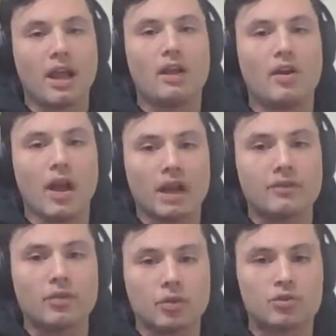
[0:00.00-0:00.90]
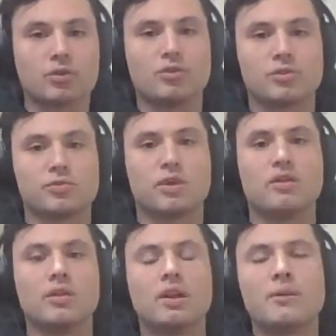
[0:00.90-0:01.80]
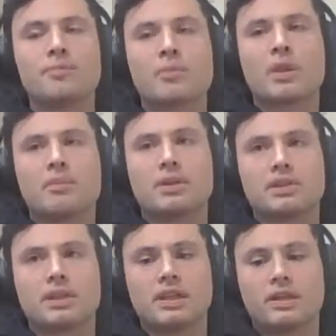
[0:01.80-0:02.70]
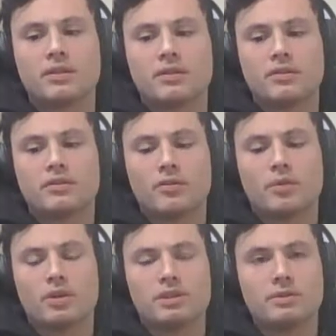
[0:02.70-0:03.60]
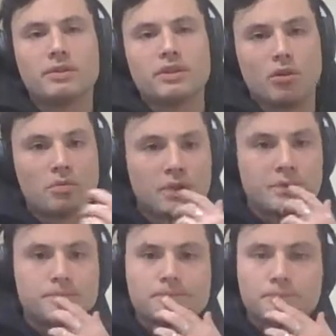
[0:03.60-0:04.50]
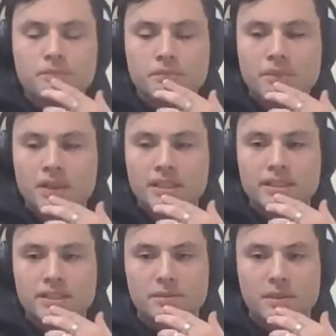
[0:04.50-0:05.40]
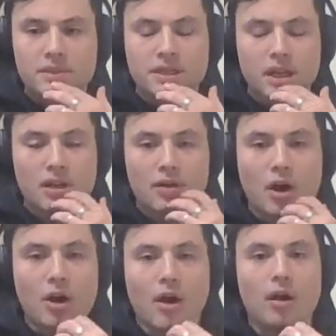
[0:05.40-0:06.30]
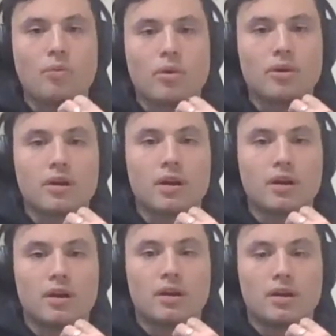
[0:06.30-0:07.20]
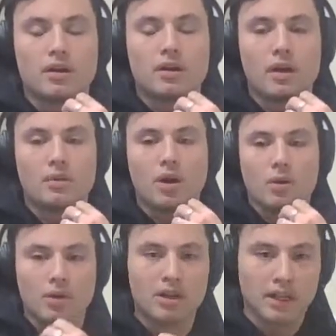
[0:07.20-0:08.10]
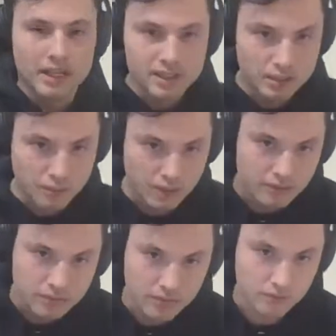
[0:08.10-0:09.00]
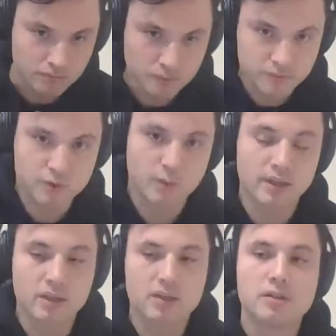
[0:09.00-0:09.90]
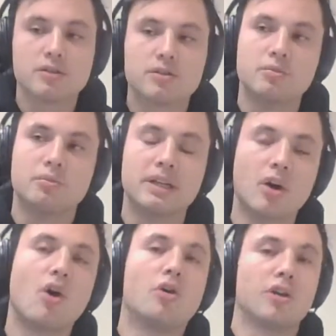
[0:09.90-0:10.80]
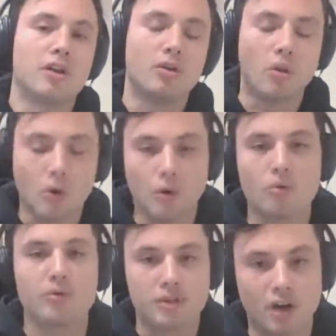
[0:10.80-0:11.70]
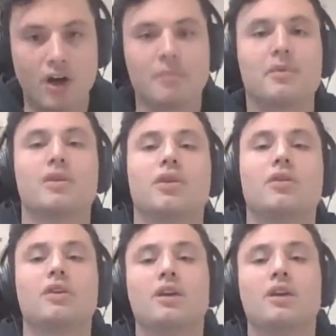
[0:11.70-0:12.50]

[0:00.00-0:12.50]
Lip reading: out of your zone as well. Because I think from what Jimmy told me, he said to me, he's like, I want a legacy winner from Sweden to be on it. all the time, you know?